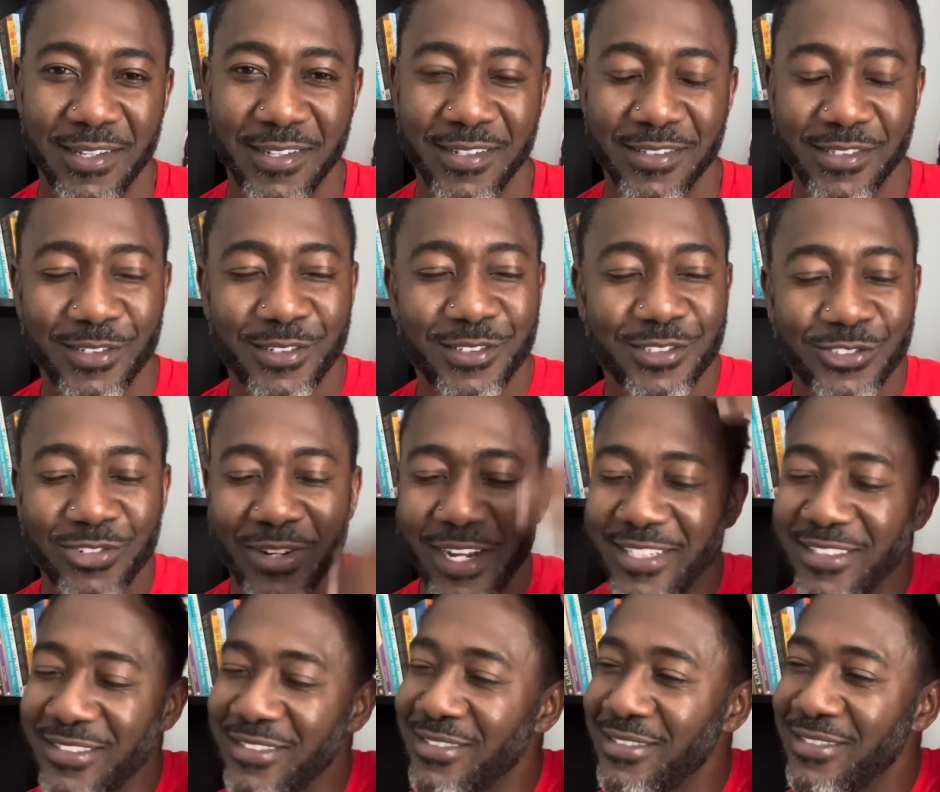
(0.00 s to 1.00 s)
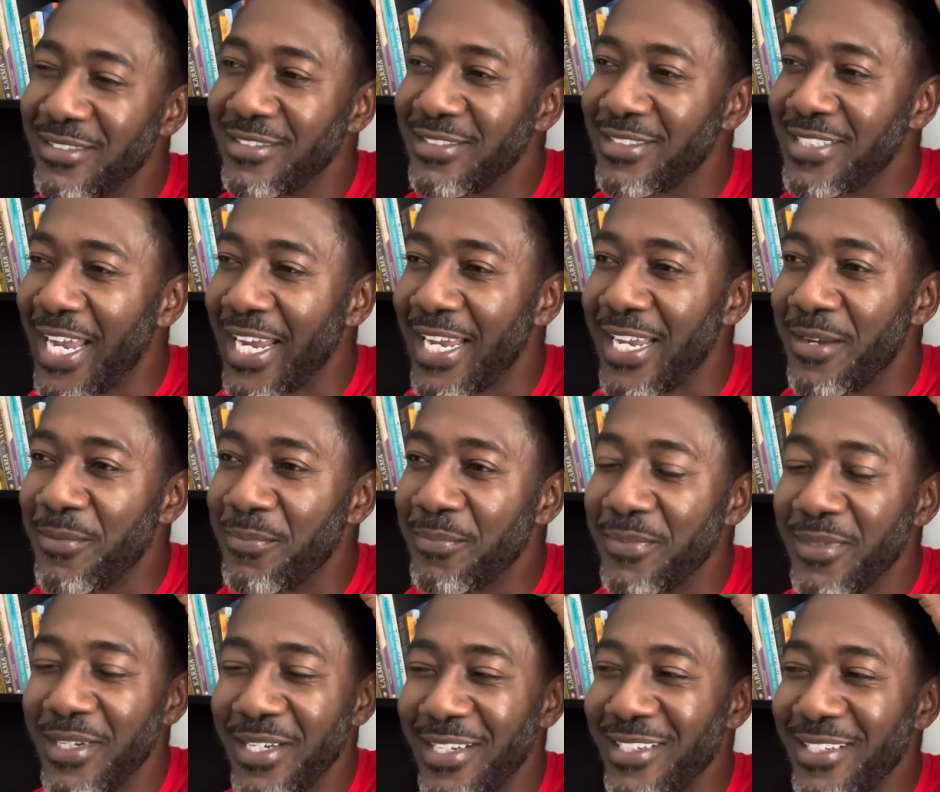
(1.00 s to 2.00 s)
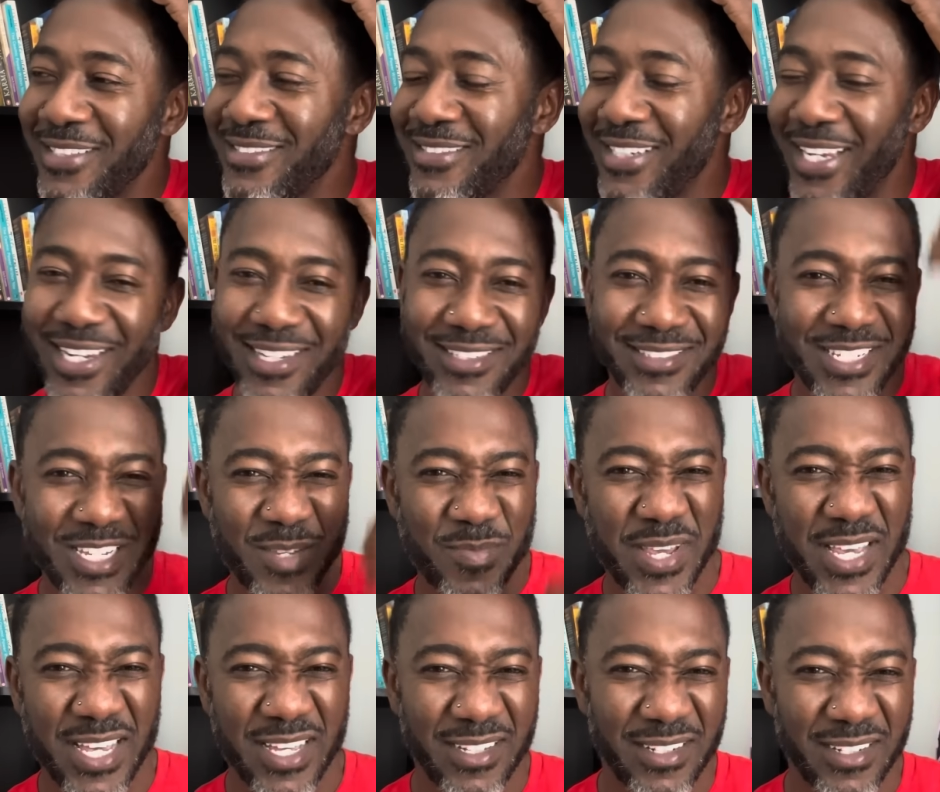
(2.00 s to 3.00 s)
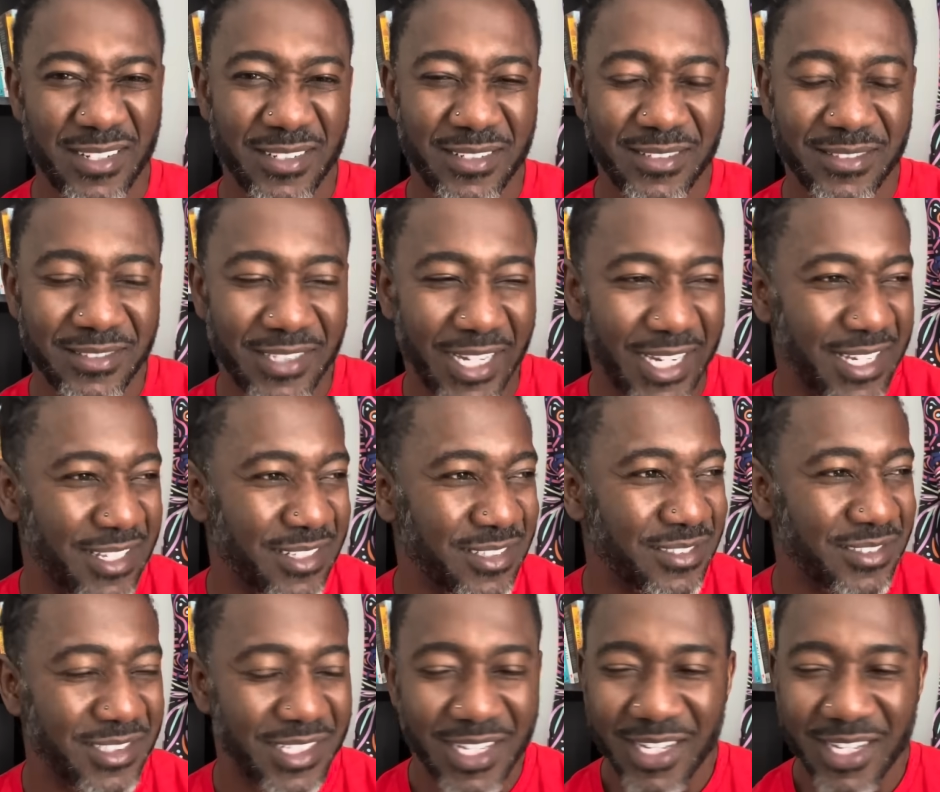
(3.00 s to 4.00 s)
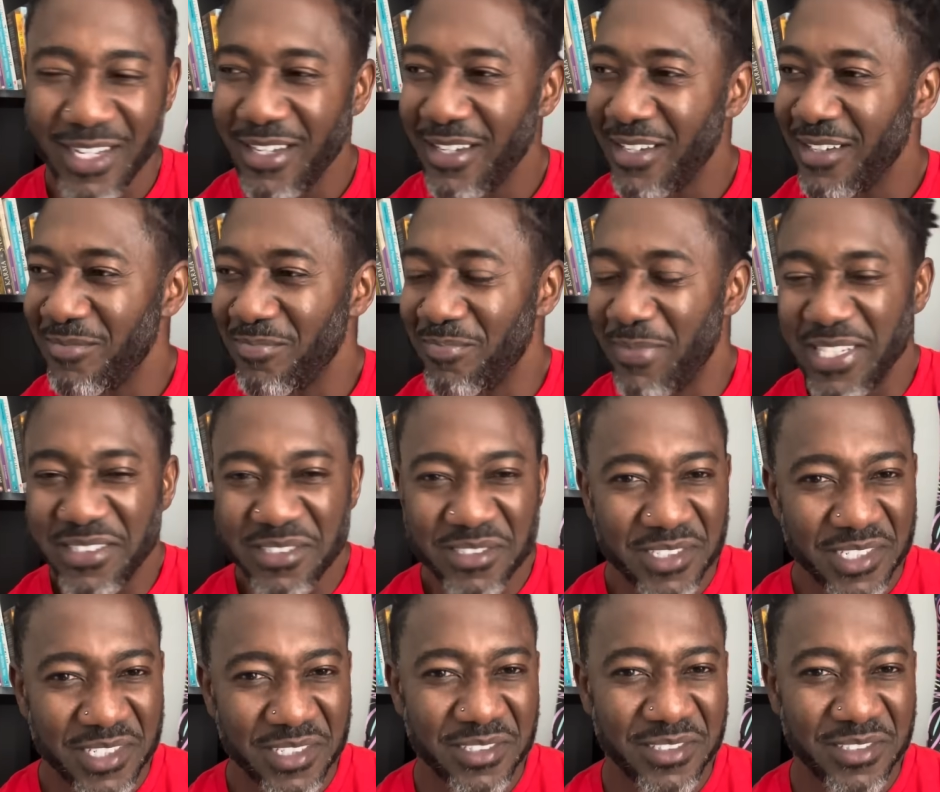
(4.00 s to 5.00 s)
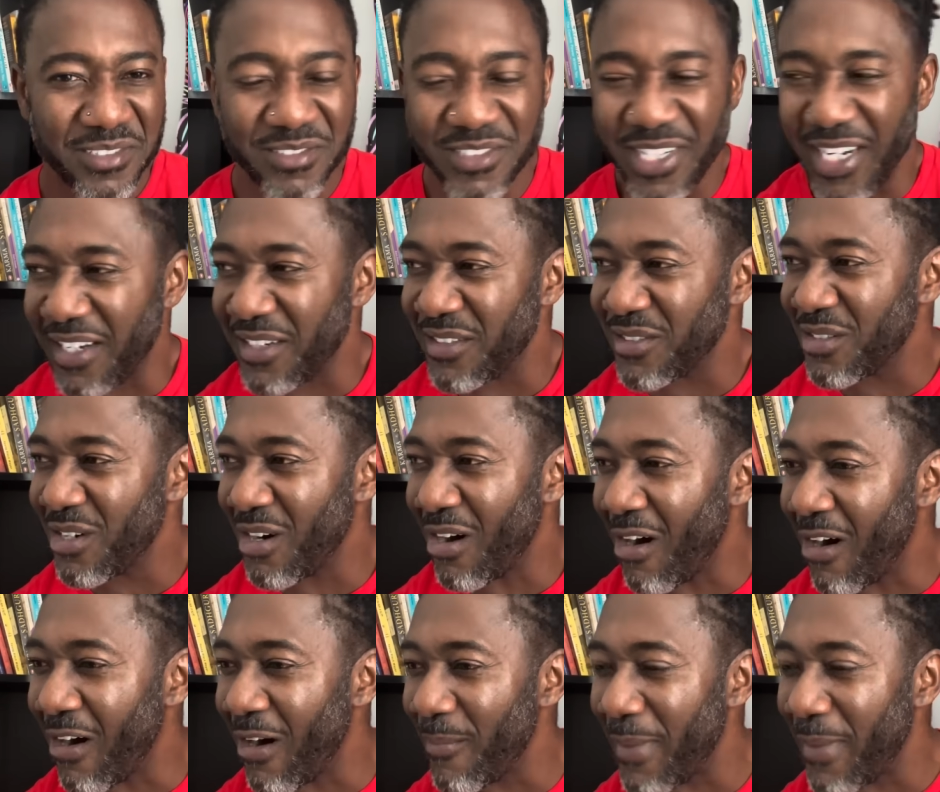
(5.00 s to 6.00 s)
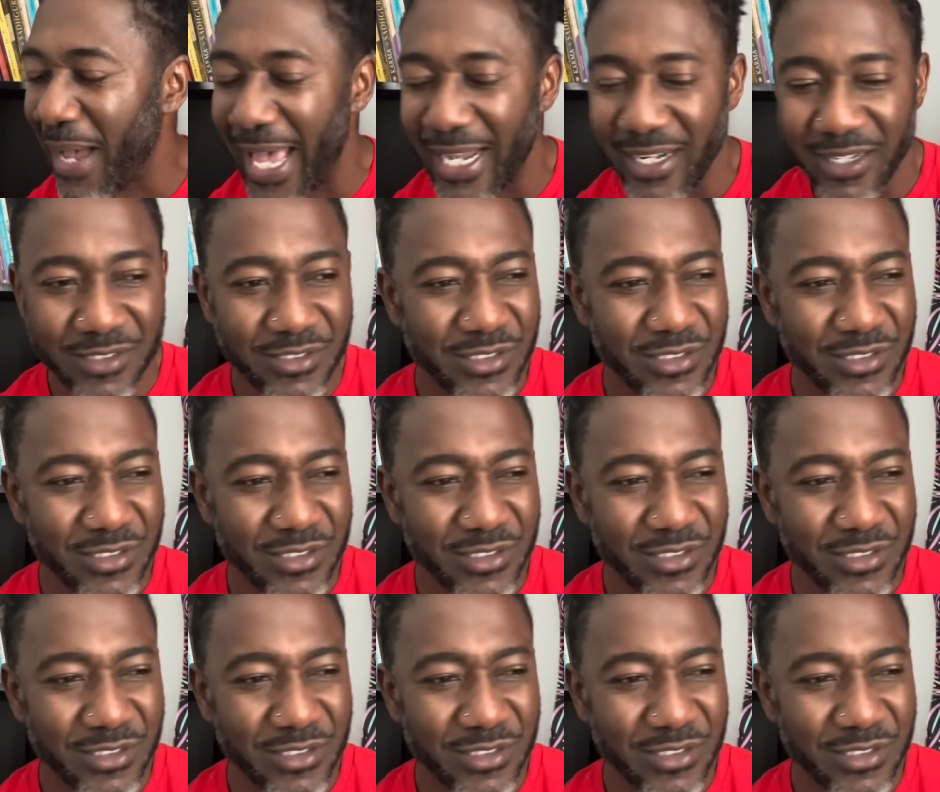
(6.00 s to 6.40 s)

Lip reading: Don't try to check him, check his email, check his messages, check his car mileage.